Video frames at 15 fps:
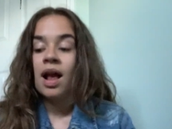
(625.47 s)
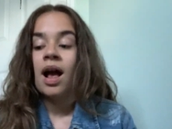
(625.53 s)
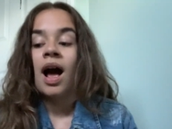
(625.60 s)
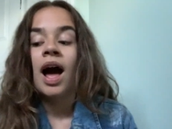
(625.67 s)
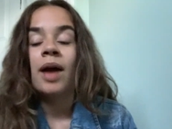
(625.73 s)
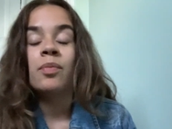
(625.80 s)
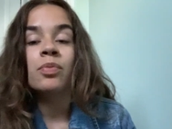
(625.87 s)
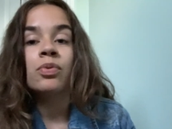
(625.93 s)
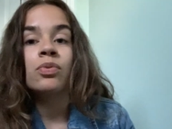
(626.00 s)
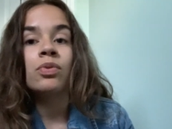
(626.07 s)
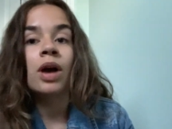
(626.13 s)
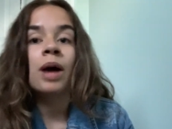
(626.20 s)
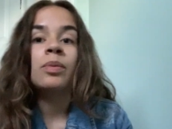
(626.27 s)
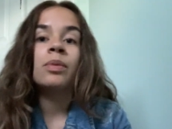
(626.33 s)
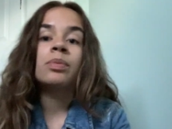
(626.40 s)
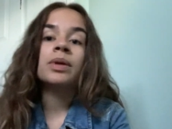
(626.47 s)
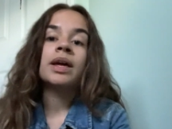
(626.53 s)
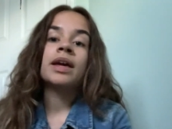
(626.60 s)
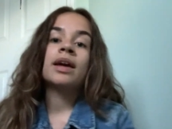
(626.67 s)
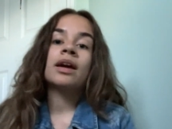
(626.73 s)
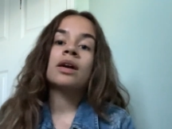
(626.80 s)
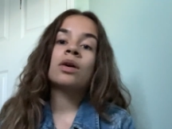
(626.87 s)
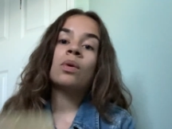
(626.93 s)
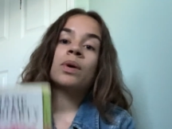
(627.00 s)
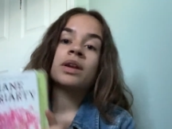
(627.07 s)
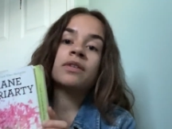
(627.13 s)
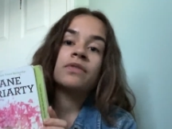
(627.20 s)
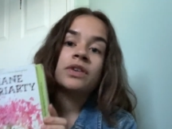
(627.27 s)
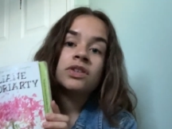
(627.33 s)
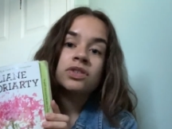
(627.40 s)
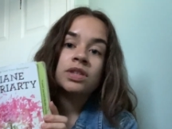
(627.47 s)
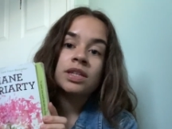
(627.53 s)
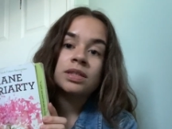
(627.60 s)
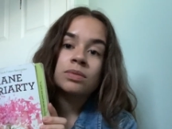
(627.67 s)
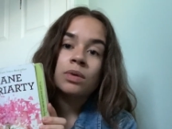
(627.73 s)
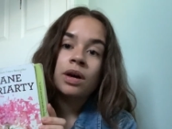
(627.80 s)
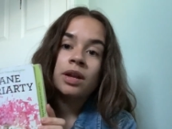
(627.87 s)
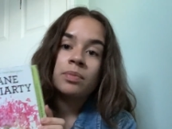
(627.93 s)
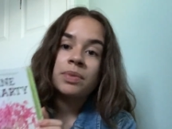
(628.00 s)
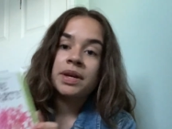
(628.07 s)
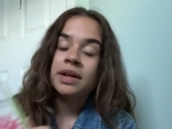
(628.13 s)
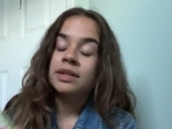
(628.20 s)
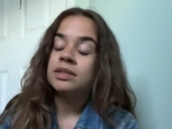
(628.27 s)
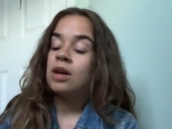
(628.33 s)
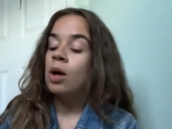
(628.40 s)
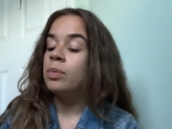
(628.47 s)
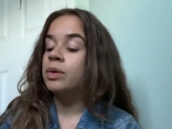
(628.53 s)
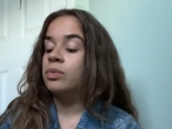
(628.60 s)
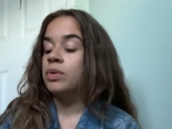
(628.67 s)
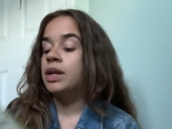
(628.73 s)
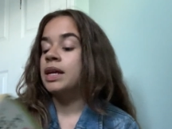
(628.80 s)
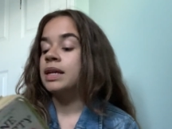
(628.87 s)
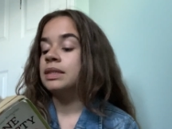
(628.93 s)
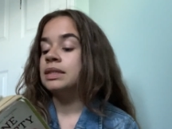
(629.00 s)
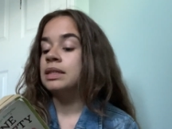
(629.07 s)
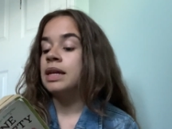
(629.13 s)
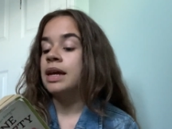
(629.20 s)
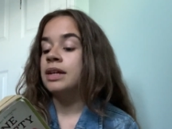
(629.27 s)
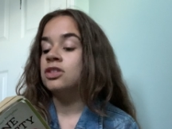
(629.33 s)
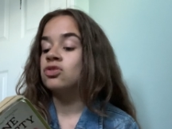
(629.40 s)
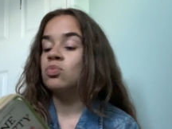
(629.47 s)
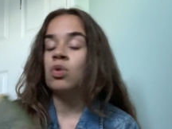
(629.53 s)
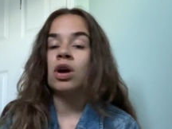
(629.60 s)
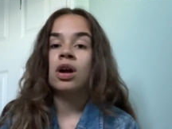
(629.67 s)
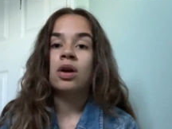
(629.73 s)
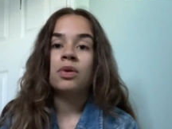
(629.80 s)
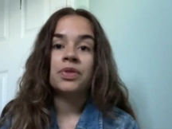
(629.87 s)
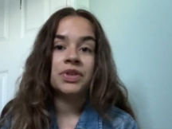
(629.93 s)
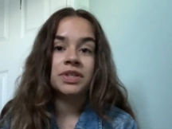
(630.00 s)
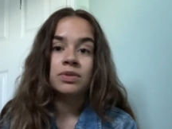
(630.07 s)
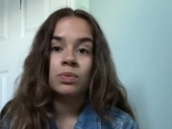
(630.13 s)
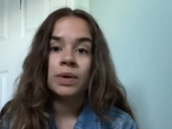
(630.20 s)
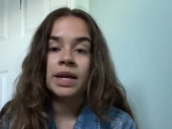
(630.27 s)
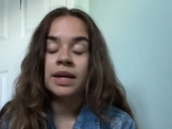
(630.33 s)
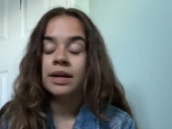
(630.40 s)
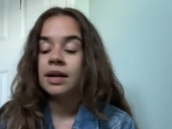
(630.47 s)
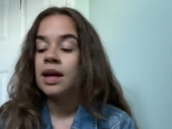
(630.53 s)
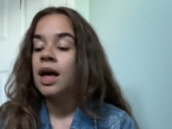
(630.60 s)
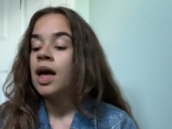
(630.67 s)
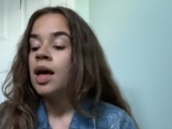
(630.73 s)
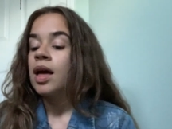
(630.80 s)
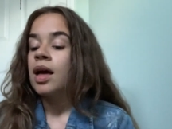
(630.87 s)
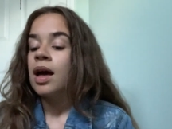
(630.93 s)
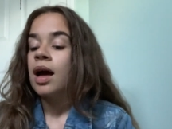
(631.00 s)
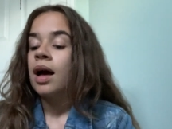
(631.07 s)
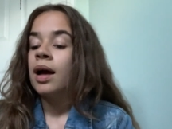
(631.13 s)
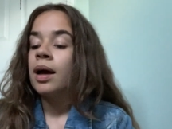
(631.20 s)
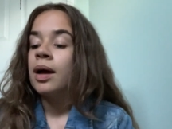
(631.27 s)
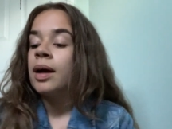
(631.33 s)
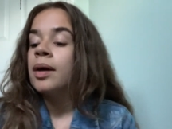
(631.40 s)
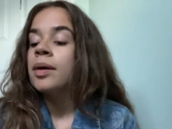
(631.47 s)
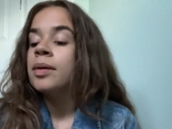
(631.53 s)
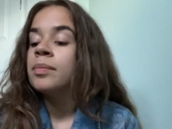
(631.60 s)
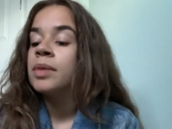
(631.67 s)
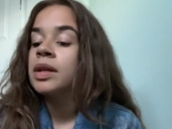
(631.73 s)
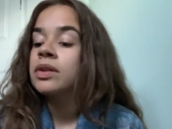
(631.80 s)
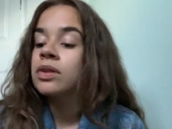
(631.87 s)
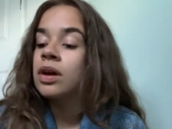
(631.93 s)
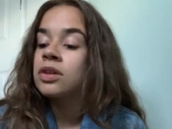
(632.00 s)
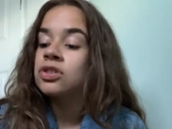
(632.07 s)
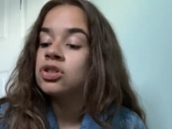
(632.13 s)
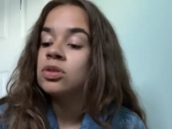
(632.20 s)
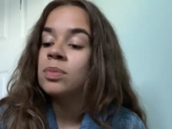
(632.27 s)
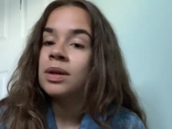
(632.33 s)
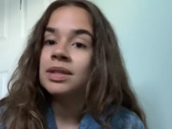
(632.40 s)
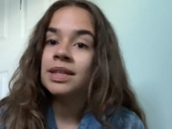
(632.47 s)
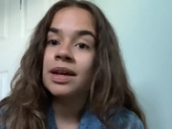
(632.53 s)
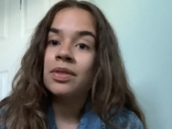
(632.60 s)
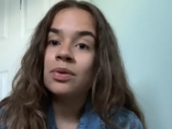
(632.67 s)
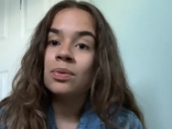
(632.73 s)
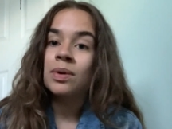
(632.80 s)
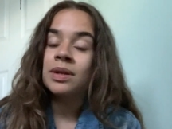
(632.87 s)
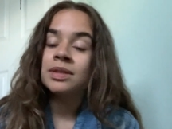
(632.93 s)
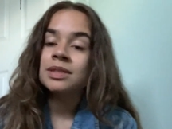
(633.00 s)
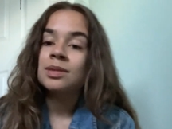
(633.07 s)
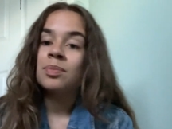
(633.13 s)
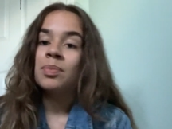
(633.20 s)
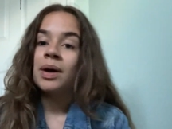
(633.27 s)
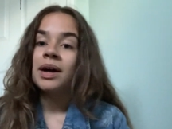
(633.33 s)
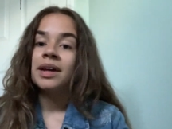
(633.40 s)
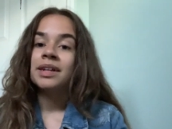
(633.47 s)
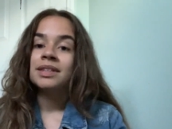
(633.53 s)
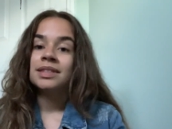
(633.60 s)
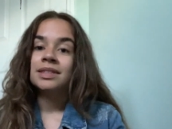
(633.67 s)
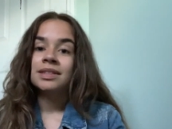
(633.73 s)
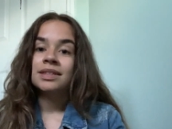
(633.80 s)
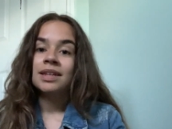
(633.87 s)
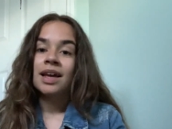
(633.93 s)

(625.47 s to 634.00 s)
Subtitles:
I'm probably going to finish this one because I'll be reading it today, tomorrow, this week. I'm not sure about the other ones, but